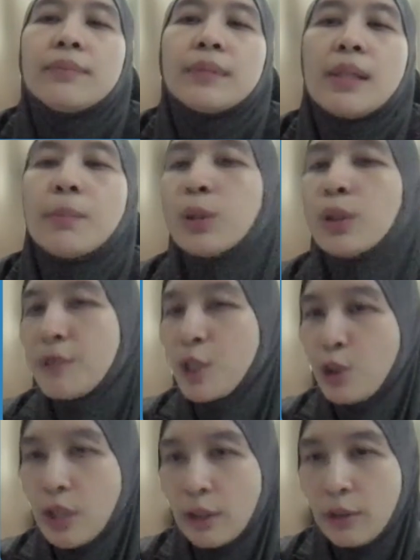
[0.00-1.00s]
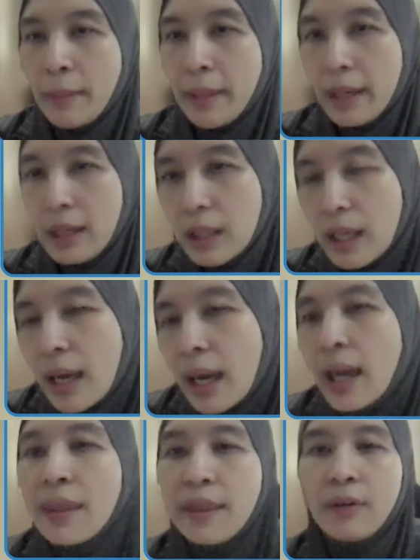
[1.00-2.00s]
improves throughout Ramadan,
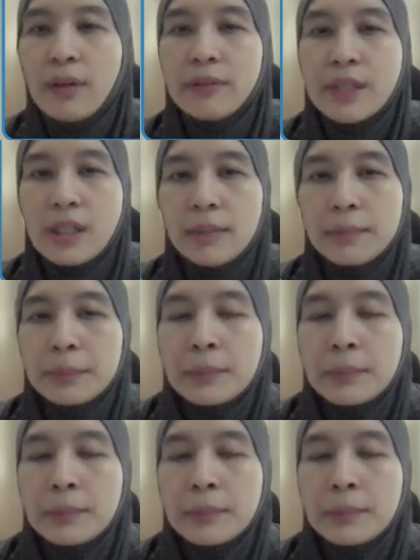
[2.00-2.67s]
and thereafter.